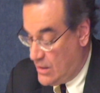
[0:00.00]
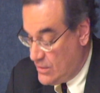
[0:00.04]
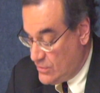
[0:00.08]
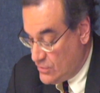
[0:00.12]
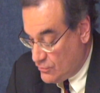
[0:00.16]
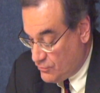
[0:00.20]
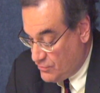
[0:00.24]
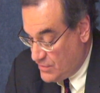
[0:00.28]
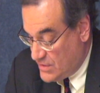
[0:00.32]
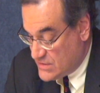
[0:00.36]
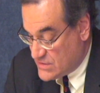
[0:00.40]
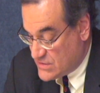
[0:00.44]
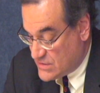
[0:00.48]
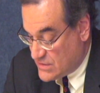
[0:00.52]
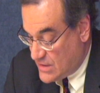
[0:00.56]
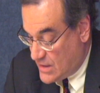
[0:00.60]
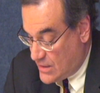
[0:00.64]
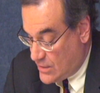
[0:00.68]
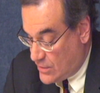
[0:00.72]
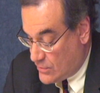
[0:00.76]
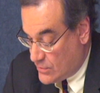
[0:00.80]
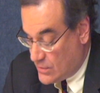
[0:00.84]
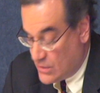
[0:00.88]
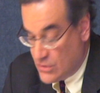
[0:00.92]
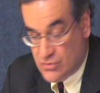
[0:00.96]
the reason they
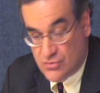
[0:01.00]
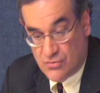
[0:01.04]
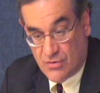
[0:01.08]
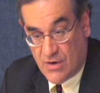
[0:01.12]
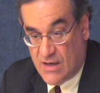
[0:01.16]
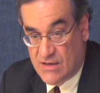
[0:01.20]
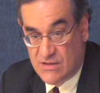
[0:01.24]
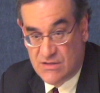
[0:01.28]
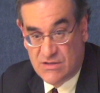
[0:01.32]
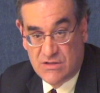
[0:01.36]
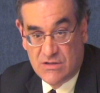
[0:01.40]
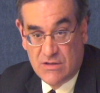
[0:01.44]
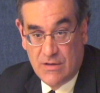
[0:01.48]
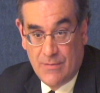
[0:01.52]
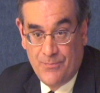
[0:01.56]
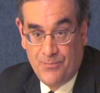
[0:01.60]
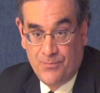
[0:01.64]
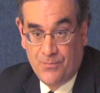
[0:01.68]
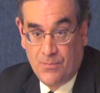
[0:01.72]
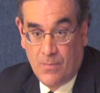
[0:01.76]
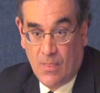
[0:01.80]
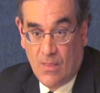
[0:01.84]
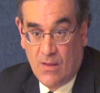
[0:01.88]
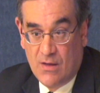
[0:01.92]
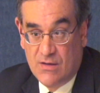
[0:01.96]
don't address
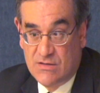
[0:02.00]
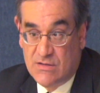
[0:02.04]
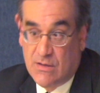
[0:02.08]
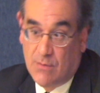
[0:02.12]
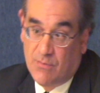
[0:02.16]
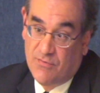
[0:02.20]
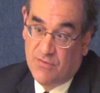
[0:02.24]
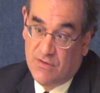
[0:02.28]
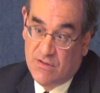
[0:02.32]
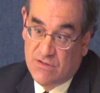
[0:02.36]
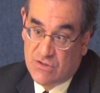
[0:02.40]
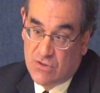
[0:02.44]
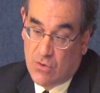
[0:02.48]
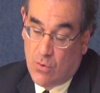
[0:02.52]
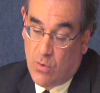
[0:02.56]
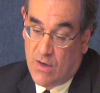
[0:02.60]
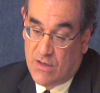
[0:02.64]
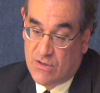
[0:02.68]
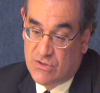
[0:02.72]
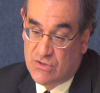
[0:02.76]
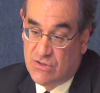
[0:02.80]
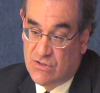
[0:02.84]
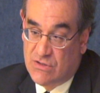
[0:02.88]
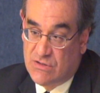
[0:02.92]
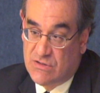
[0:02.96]
some of these
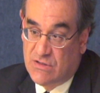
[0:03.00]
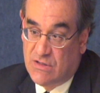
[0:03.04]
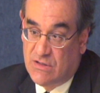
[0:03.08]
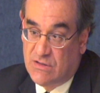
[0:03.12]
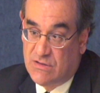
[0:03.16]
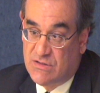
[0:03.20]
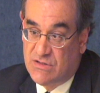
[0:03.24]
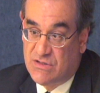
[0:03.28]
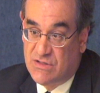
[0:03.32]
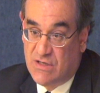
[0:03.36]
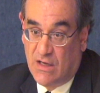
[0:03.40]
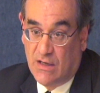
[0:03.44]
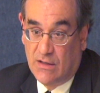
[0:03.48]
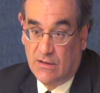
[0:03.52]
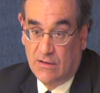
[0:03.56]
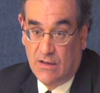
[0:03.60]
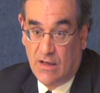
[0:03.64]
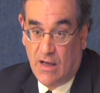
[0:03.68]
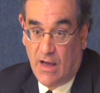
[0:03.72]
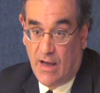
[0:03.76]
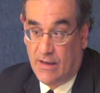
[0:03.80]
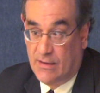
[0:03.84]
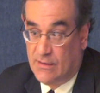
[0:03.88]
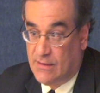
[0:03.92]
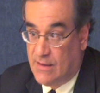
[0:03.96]
questions that Stanley
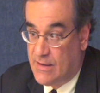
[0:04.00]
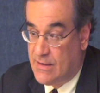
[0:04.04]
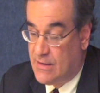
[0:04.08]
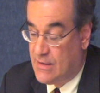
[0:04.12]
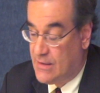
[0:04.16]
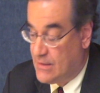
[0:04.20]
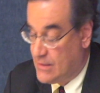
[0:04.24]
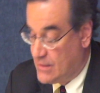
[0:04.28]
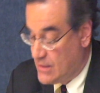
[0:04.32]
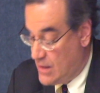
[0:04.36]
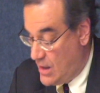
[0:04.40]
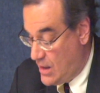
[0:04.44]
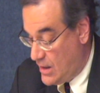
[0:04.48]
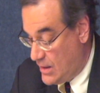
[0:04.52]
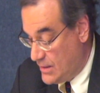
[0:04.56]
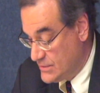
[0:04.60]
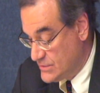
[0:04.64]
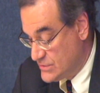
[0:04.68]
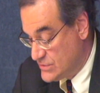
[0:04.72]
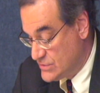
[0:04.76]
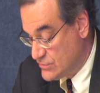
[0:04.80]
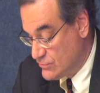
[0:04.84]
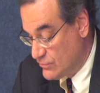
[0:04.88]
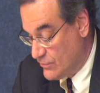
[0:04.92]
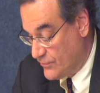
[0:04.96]
highlighted and
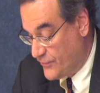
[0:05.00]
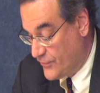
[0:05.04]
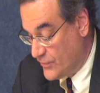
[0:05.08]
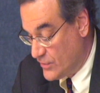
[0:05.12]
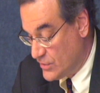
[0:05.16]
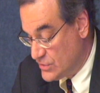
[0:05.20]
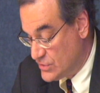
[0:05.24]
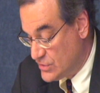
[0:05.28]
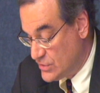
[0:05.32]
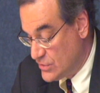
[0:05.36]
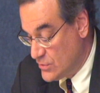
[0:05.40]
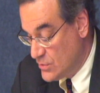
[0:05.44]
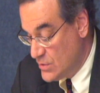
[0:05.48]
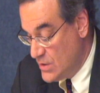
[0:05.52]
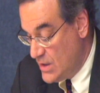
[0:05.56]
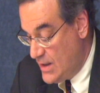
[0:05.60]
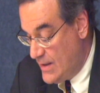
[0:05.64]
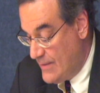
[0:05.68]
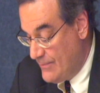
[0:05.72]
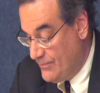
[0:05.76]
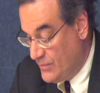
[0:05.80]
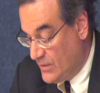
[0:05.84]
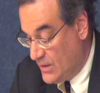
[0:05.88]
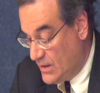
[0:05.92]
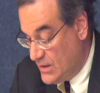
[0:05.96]
Hans referred to
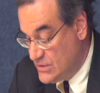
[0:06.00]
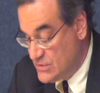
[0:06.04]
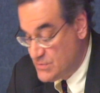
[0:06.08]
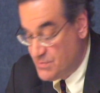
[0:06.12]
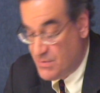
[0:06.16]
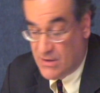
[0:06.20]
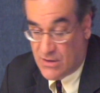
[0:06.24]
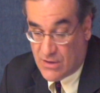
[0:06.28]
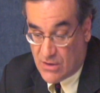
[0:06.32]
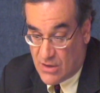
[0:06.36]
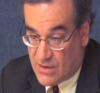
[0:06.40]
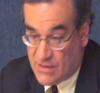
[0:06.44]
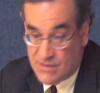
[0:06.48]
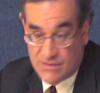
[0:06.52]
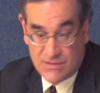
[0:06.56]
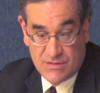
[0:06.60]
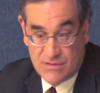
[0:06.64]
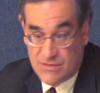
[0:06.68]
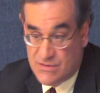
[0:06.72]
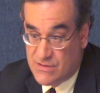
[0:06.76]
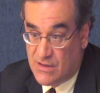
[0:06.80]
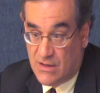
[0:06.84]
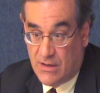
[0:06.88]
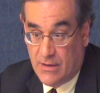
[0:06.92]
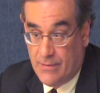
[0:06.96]
is
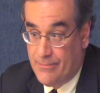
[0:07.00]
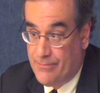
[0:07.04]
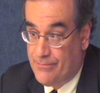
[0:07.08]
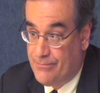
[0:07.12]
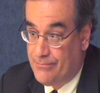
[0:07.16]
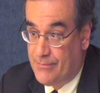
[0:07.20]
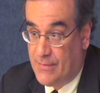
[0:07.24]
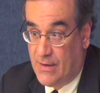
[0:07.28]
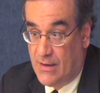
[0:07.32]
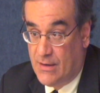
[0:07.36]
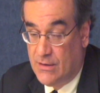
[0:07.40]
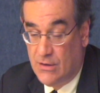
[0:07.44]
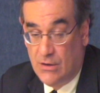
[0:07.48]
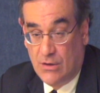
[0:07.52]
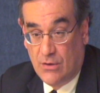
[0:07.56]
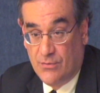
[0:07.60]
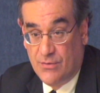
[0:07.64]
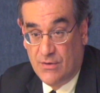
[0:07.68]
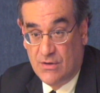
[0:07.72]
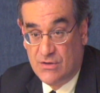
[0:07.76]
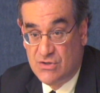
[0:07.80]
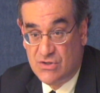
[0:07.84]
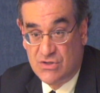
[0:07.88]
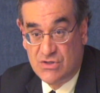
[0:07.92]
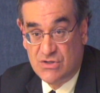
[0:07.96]
because you know,
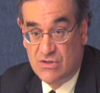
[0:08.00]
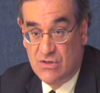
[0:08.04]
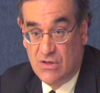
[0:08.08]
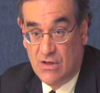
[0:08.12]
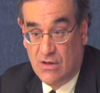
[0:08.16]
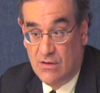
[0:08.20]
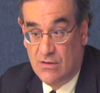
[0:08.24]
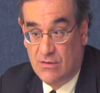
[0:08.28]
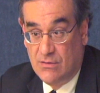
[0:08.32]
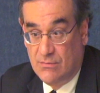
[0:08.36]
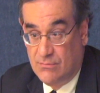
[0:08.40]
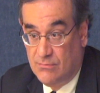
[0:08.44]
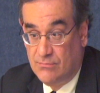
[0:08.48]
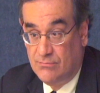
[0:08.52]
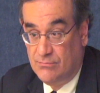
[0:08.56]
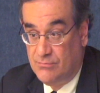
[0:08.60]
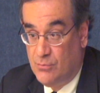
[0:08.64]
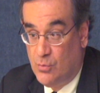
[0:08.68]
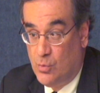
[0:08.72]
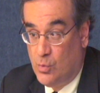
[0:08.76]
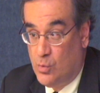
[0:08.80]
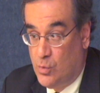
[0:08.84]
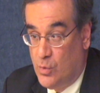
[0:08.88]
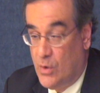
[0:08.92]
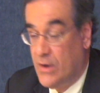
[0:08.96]
they're just
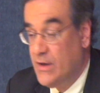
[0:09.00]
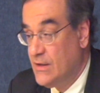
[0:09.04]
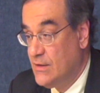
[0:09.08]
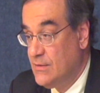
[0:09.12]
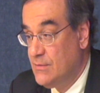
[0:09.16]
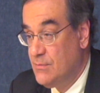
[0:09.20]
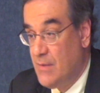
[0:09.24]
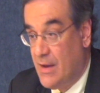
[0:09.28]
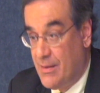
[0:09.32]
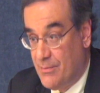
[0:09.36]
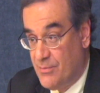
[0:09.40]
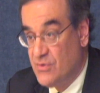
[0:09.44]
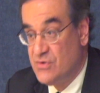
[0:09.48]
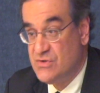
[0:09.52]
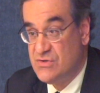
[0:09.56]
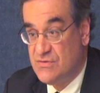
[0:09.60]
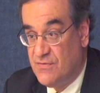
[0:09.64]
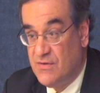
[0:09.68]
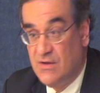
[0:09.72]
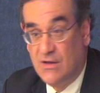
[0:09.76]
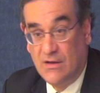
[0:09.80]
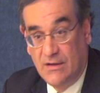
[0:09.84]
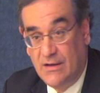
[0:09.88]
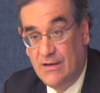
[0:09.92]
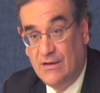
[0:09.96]
when members of
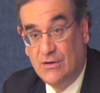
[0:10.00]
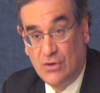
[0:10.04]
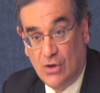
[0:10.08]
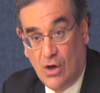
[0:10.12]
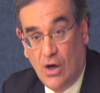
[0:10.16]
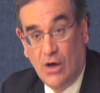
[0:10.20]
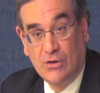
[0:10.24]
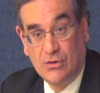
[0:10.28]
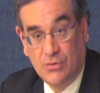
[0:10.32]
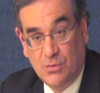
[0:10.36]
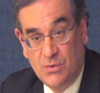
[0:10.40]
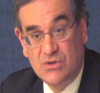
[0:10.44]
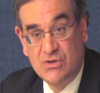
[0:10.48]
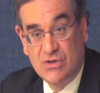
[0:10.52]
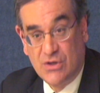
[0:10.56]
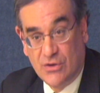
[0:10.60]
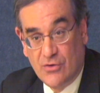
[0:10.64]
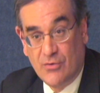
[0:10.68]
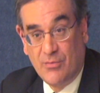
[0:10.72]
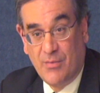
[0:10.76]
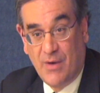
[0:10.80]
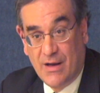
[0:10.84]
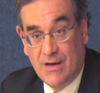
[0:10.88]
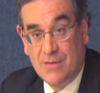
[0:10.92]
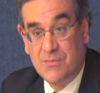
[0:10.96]
the elite talk to each other
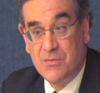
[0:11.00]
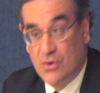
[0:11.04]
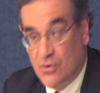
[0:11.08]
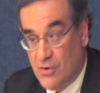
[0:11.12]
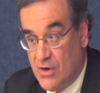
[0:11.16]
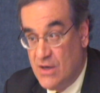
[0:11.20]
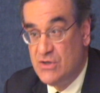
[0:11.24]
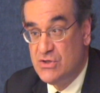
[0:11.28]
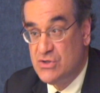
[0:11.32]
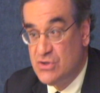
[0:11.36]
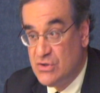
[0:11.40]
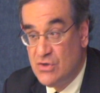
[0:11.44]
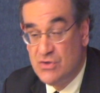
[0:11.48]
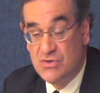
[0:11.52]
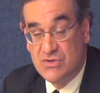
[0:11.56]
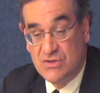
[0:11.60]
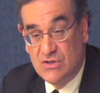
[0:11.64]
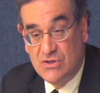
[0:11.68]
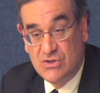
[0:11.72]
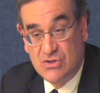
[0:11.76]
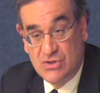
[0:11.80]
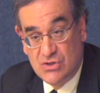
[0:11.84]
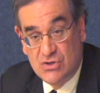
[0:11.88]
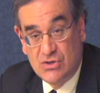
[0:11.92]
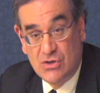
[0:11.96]
about immigration, those
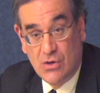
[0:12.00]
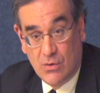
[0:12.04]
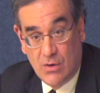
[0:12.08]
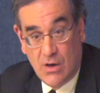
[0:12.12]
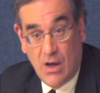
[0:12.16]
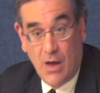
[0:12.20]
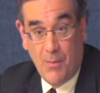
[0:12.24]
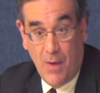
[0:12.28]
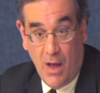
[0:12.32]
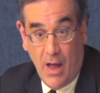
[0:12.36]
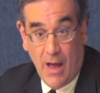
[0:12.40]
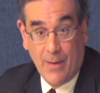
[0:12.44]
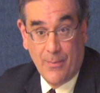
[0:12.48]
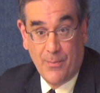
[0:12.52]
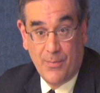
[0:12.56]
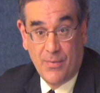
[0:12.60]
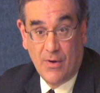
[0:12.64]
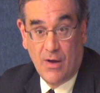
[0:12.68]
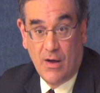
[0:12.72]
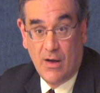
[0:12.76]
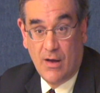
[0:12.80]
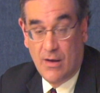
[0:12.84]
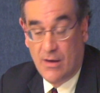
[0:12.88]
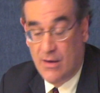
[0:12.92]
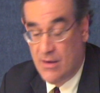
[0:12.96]
things just don't come up.
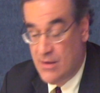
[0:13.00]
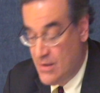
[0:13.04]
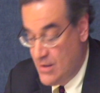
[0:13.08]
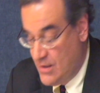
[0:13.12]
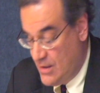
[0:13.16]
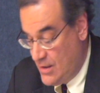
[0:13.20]
I